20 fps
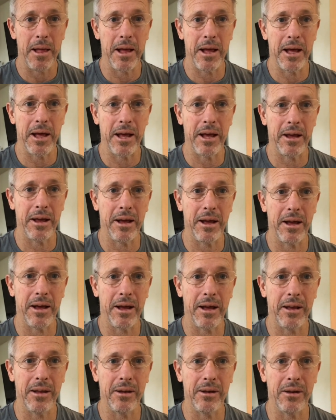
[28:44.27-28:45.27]

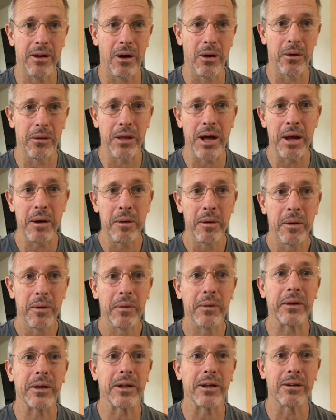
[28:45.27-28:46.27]
And not only that,
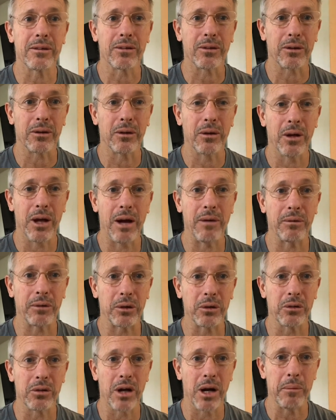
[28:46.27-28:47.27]
the kids are, have a
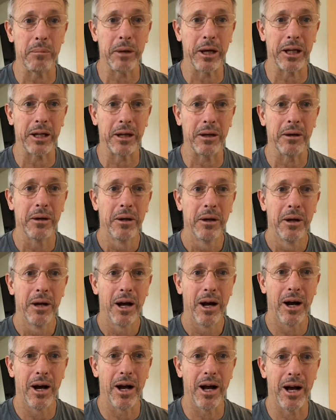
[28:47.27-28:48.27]
good time making it.
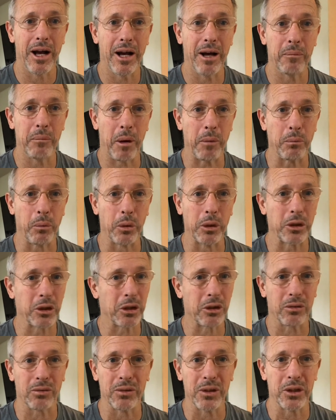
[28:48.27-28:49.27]
Uh, my boys
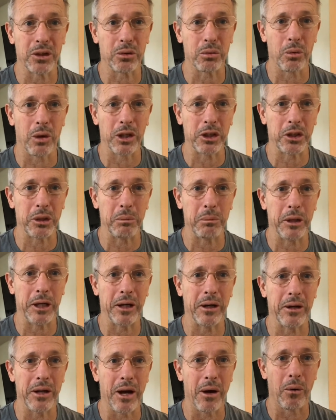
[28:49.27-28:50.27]
just finished watching me,
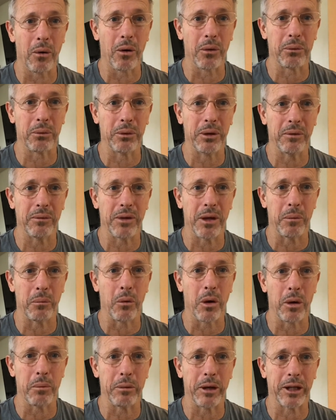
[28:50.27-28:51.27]
and now all three of them
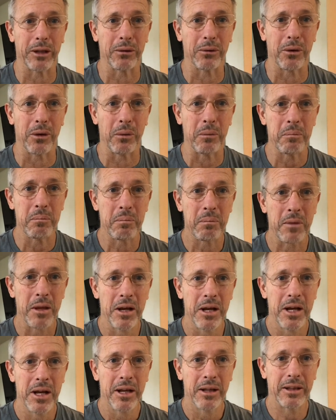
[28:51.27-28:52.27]
want to make their own.
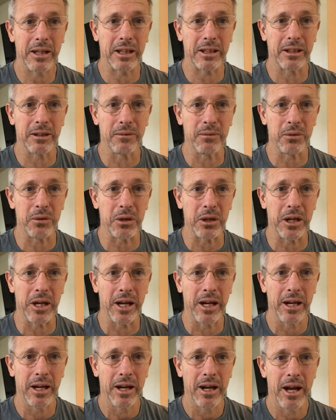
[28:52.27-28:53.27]
That's it for
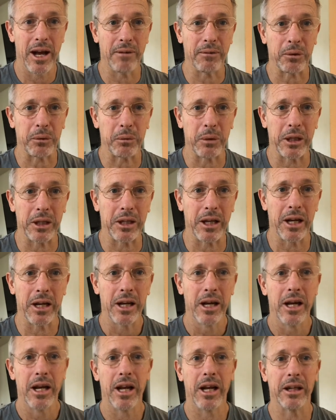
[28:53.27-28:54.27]
today. Have a great day.
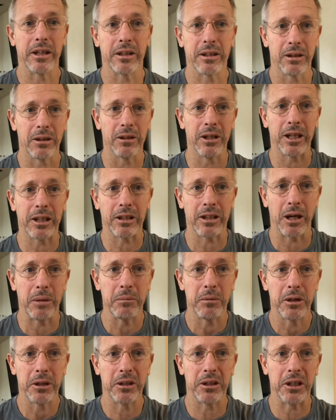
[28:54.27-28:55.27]
Until next time,
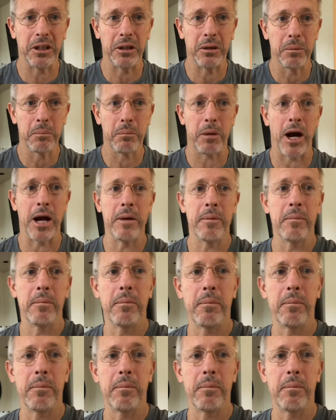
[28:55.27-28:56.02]
see you, bye.